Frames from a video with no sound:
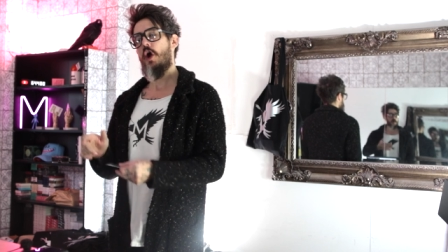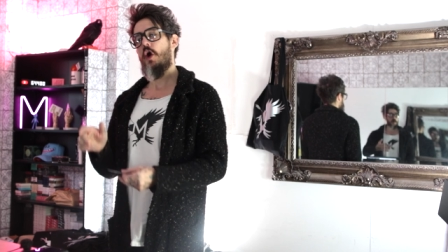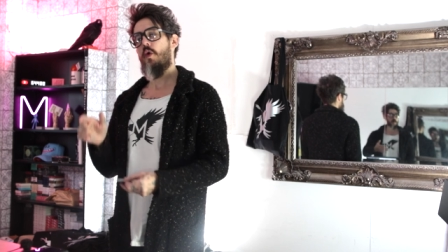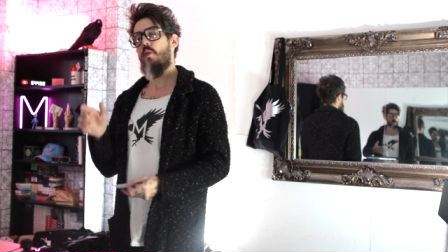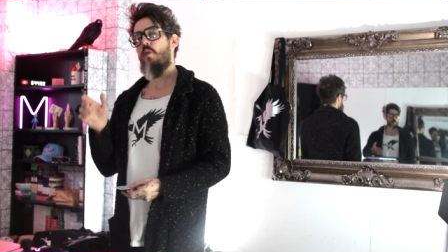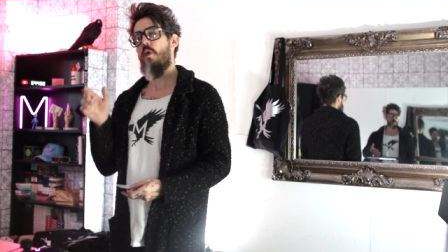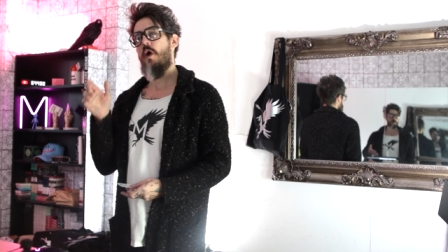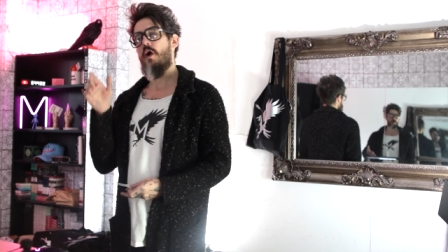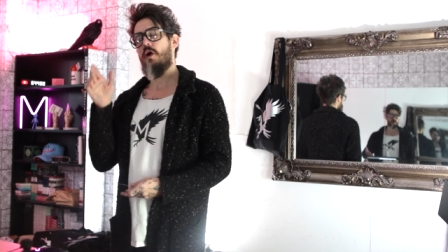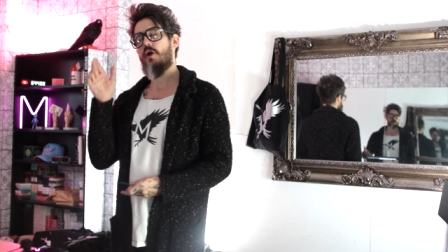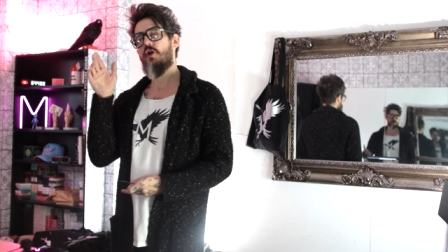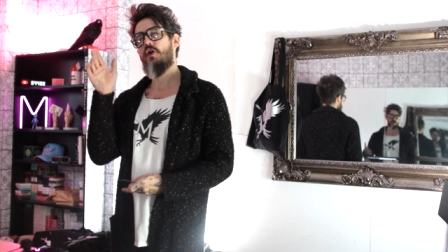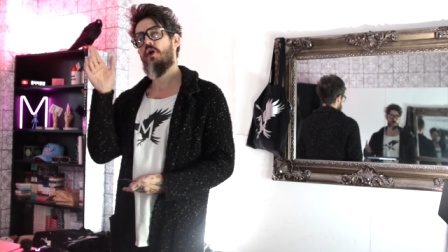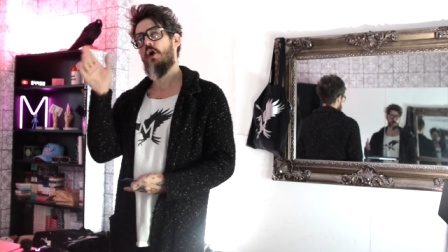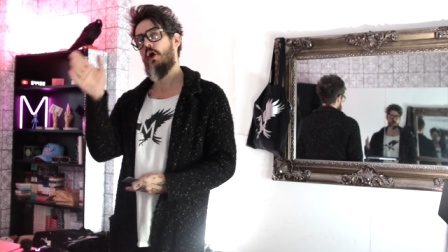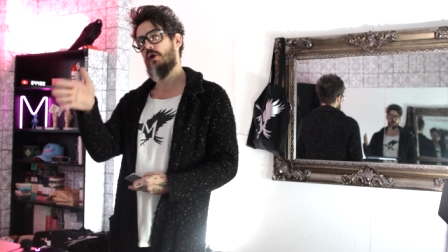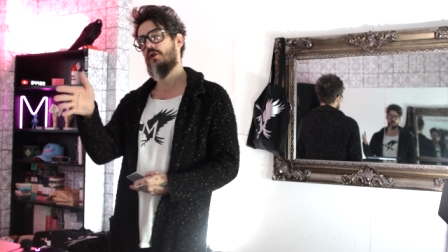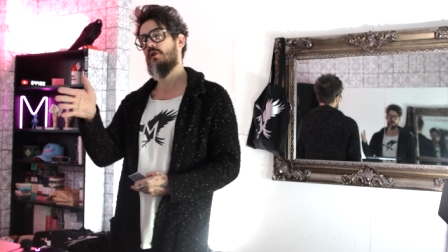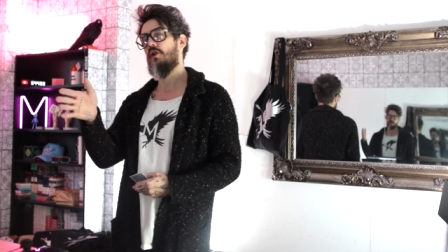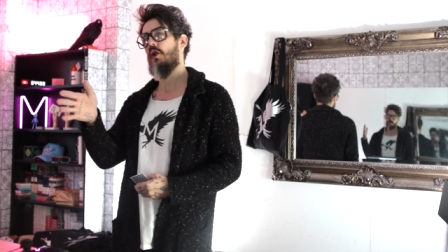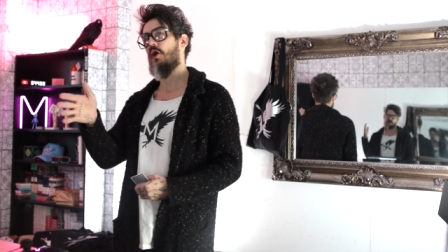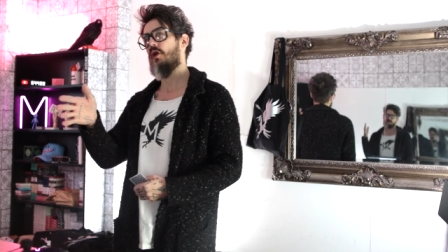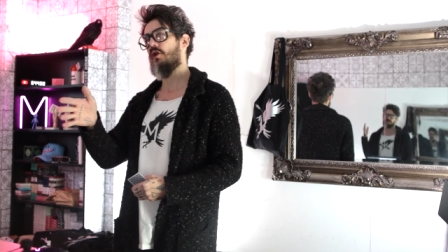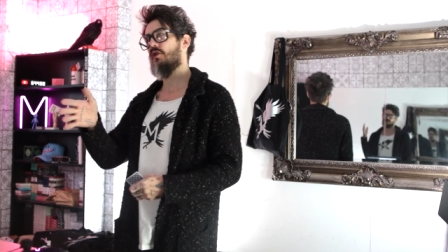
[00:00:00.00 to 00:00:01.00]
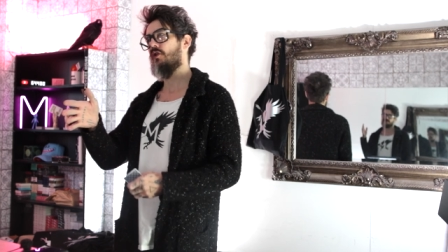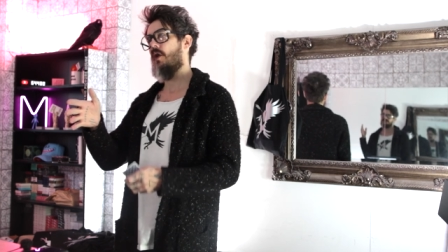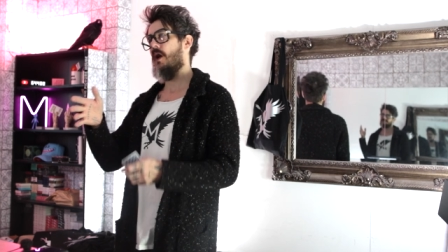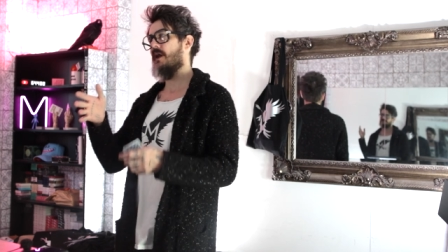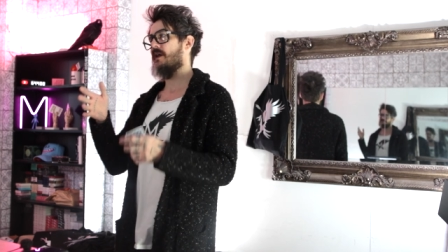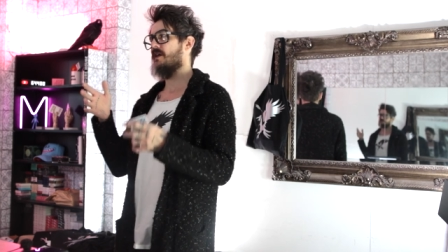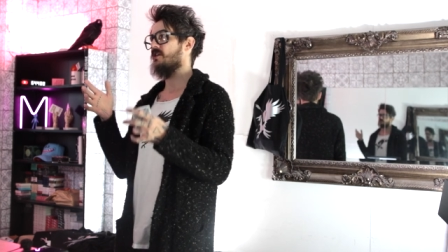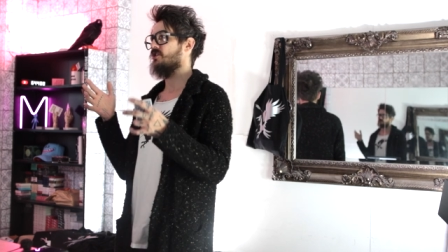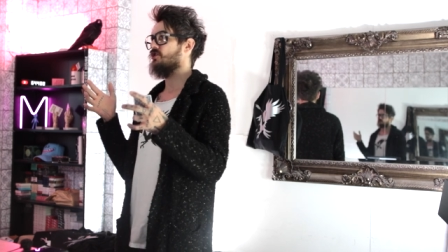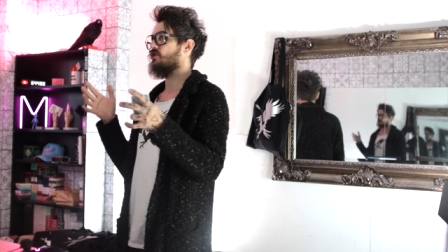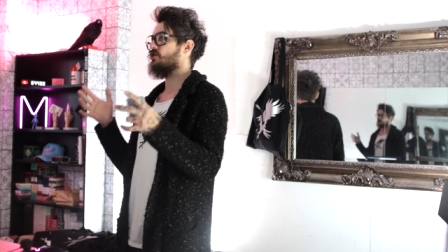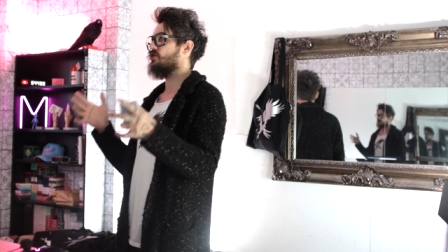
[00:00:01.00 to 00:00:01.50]
what could look like
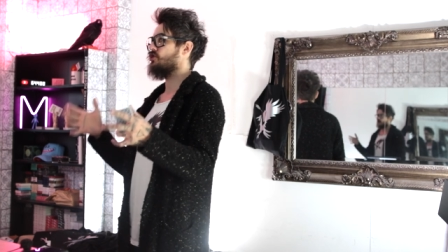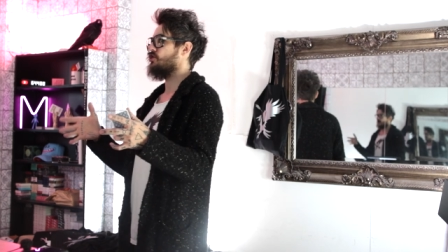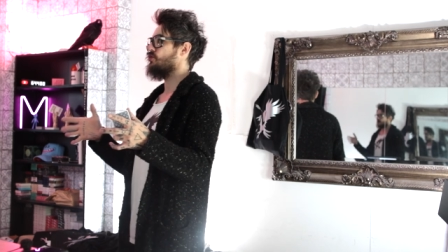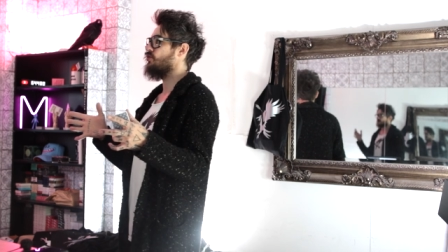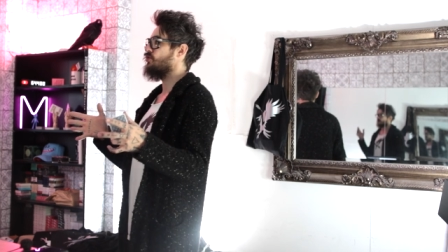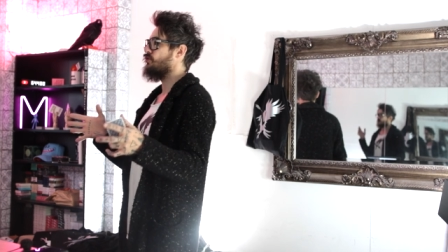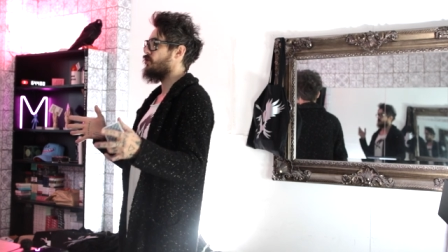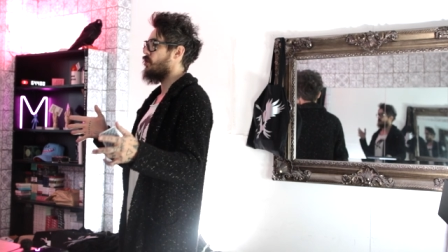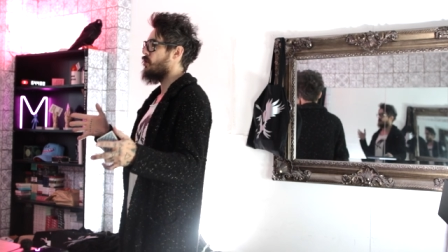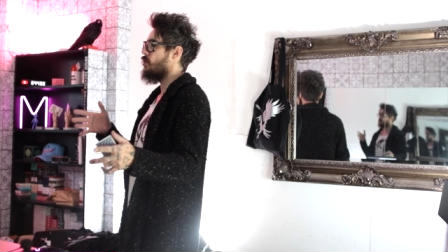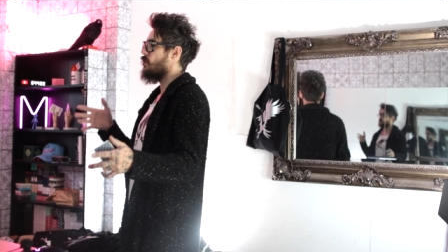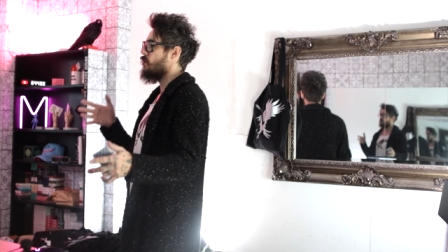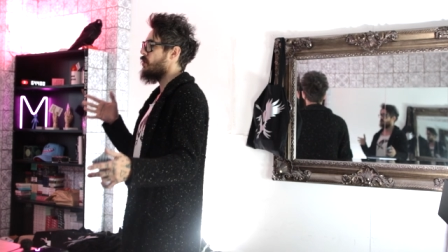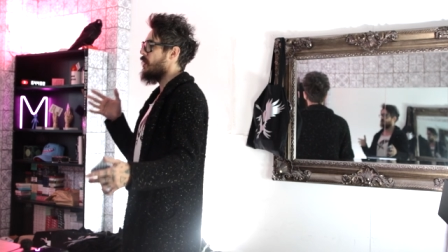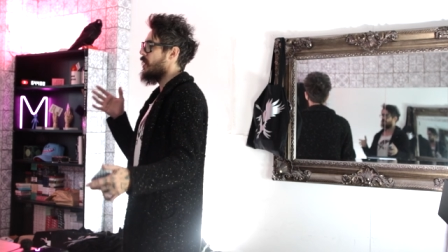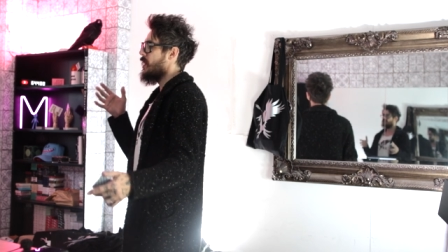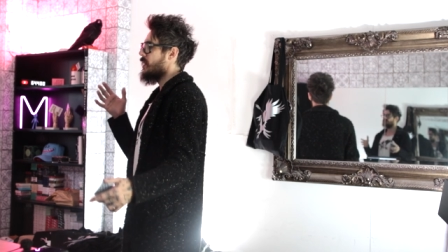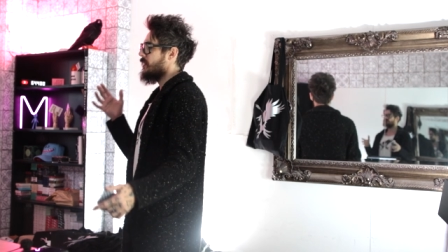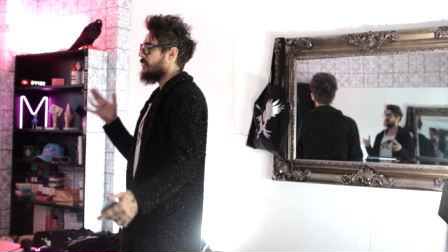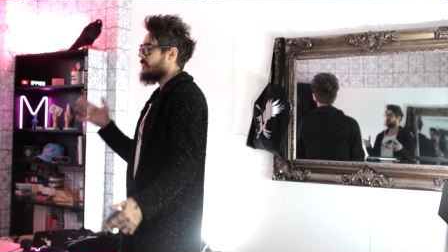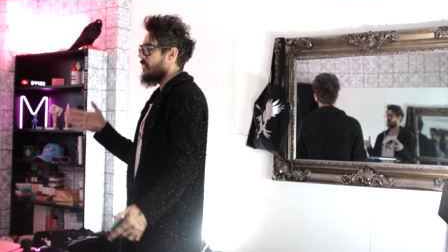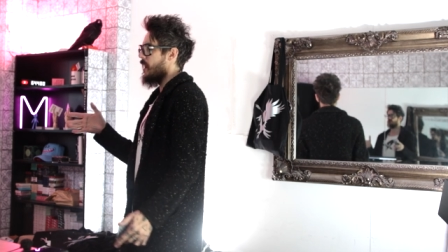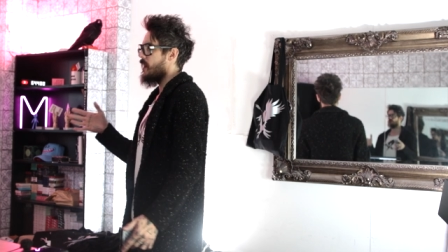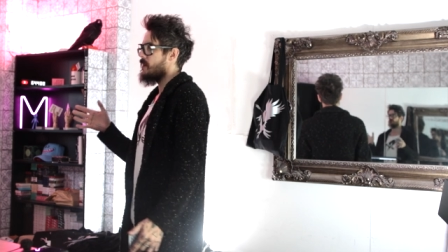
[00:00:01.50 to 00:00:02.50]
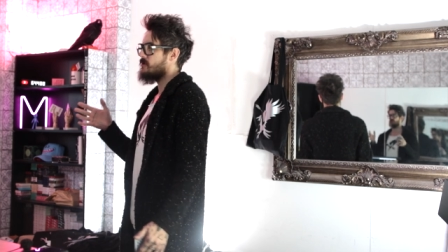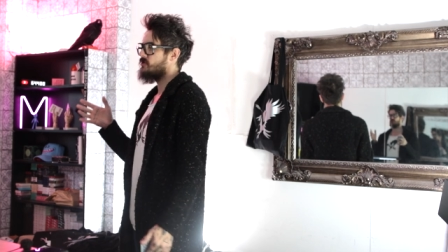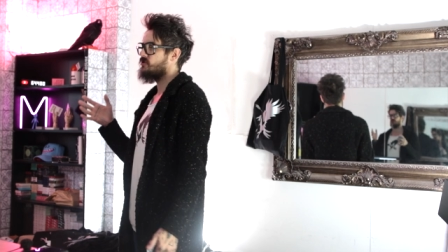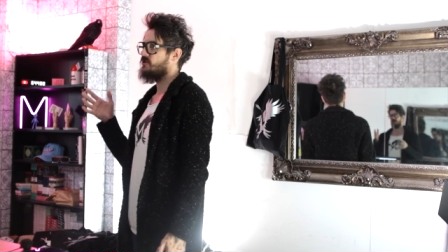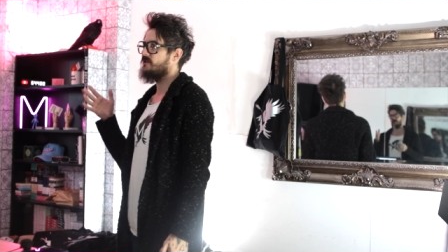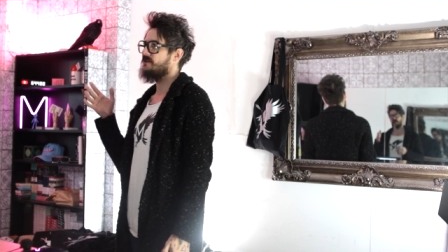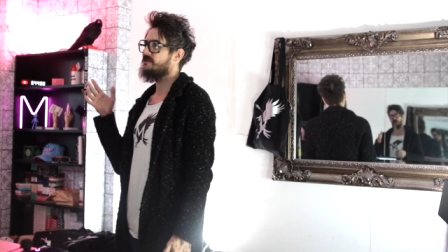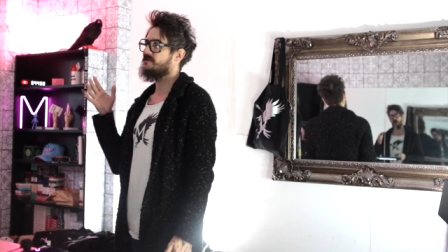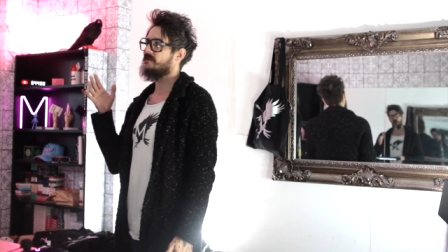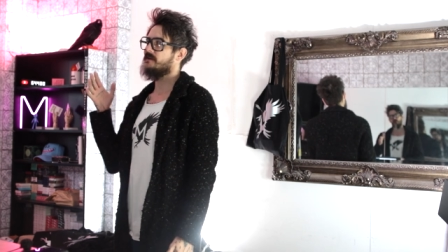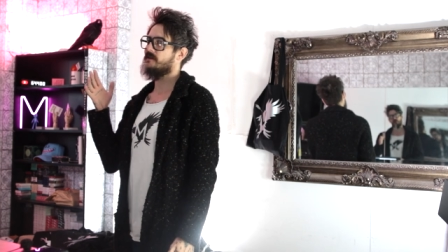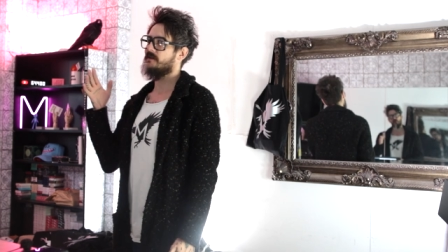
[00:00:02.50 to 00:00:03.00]
a pseudo card
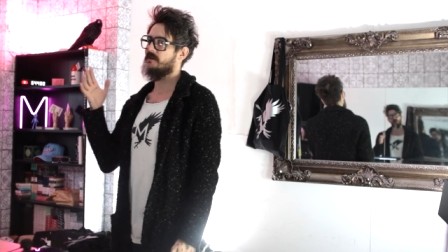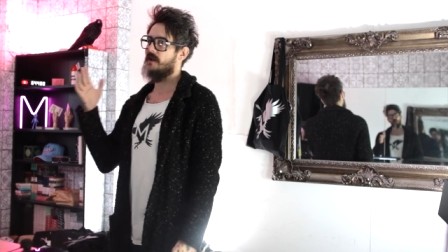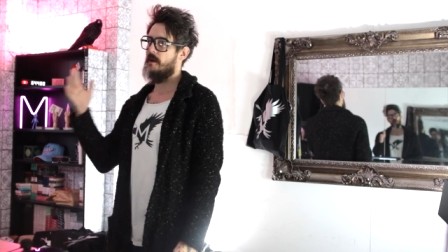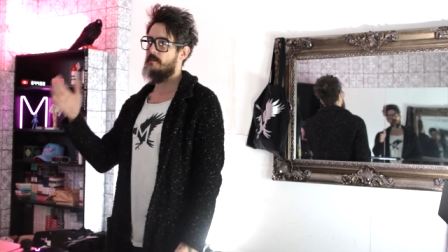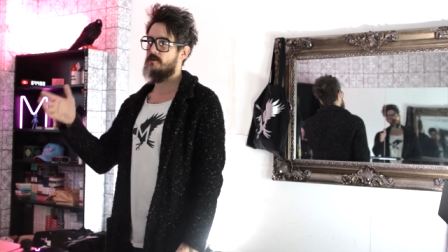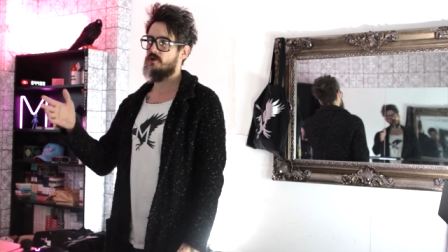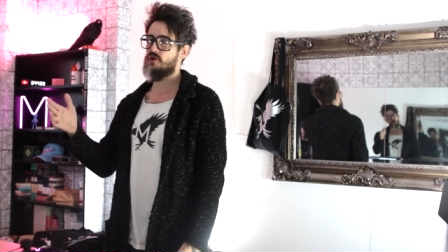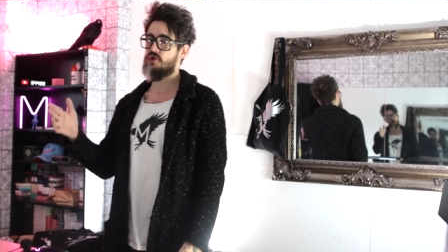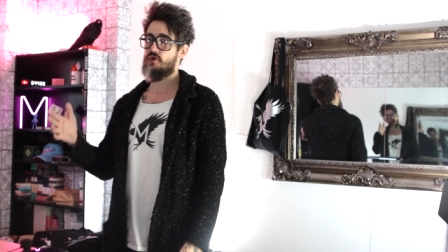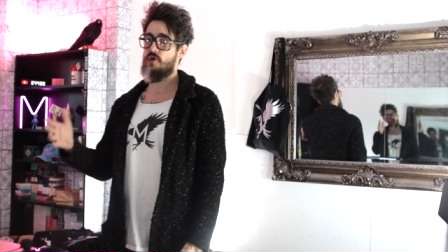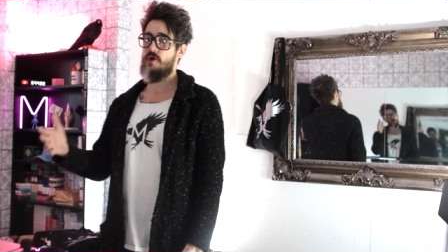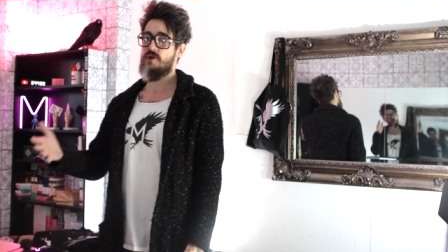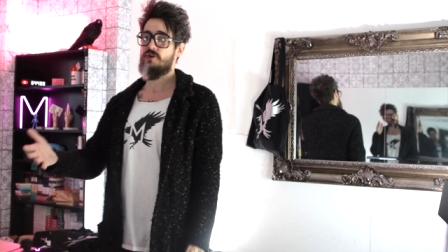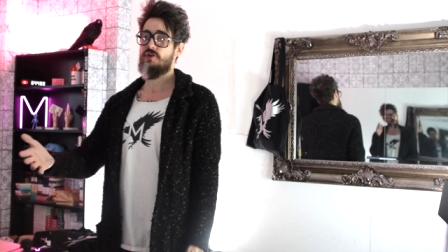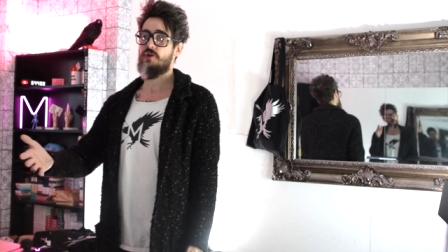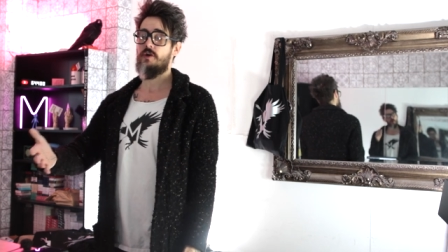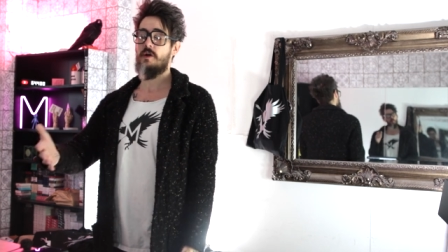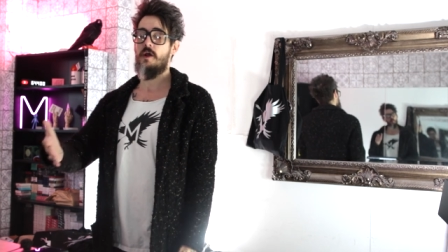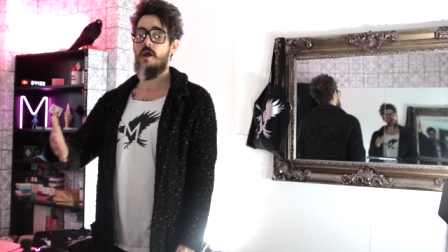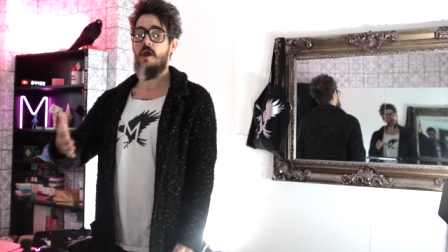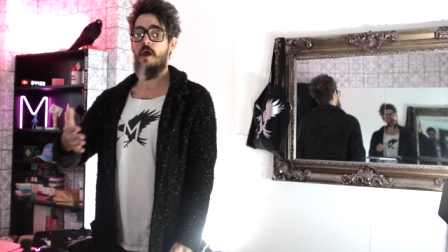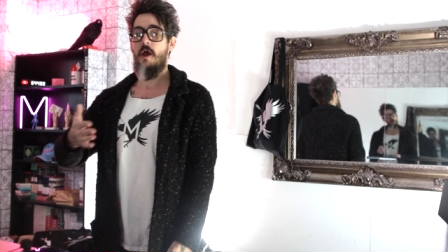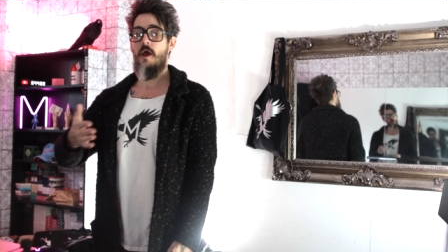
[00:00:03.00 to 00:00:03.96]
cheating demonstration.